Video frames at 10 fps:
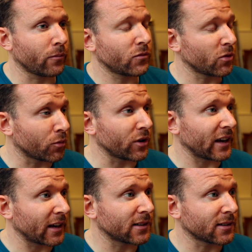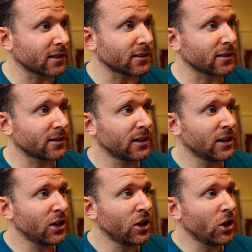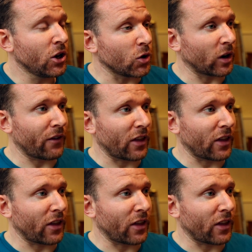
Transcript: some breathing exercises, you'll have